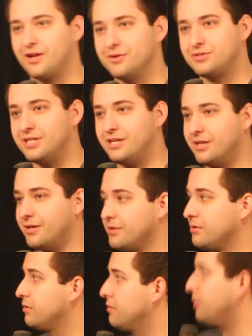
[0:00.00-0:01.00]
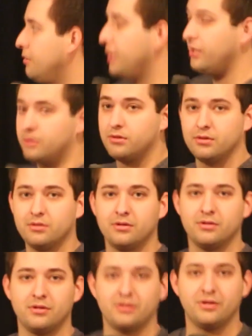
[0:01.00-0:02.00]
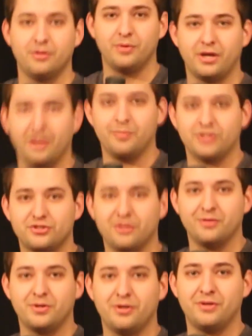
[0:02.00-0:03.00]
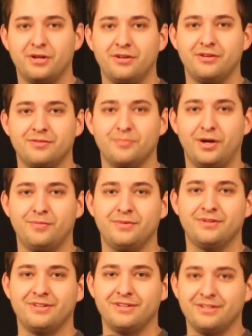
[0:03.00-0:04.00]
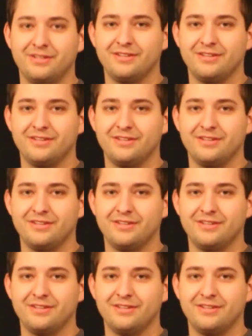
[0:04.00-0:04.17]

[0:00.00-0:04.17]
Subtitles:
I go see her. Okay. Got a metronome going on, Mom? So,